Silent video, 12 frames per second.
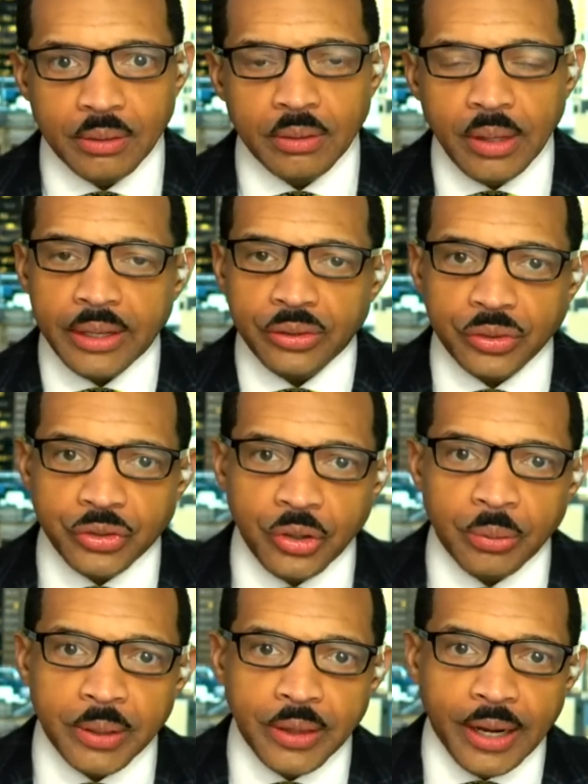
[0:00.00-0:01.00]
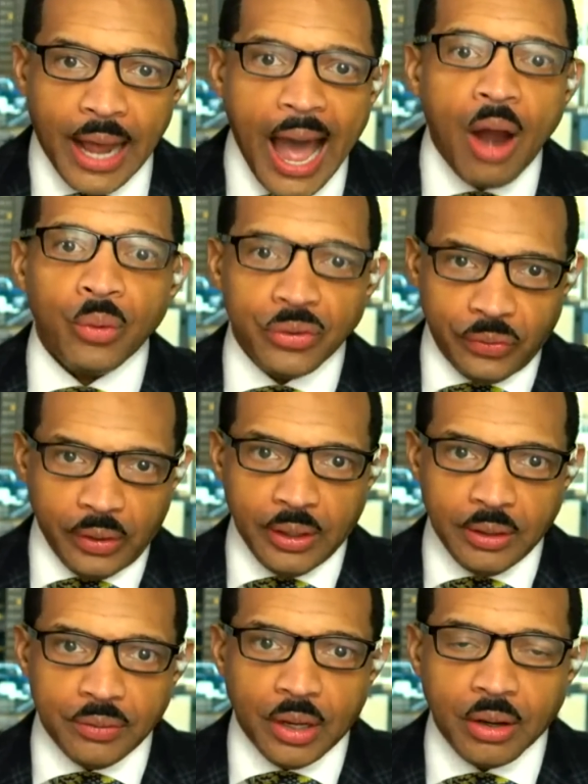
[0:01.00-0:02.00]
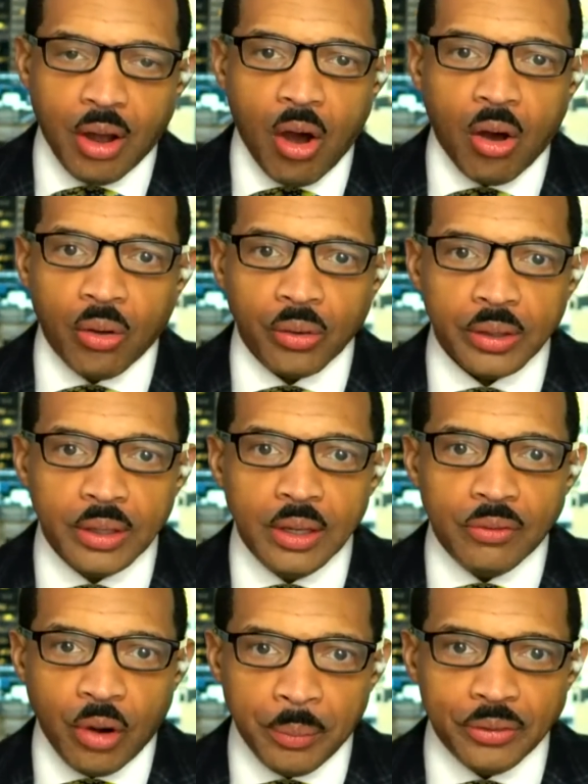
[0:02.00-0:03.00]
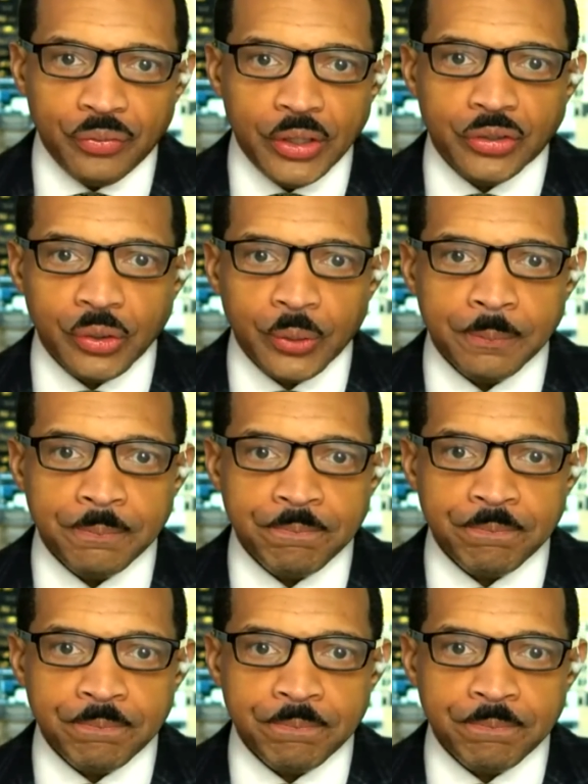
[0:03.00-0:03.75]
ladies and gentlemen, that I received a call from an official